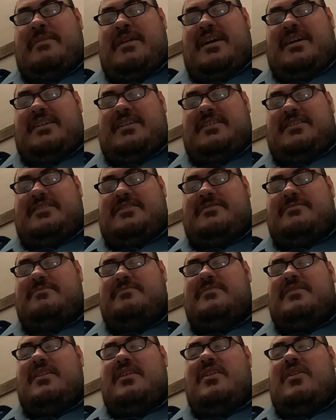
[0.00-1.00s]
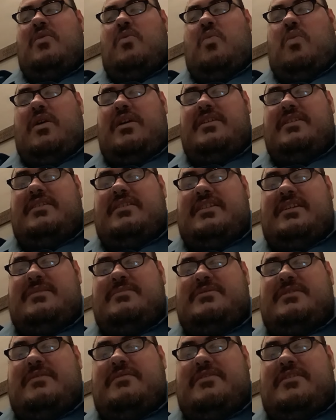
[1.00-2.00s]
madness. One
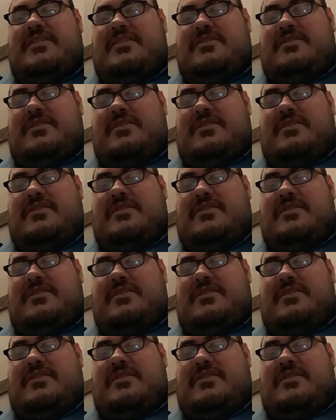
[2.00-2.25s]
glimpse of the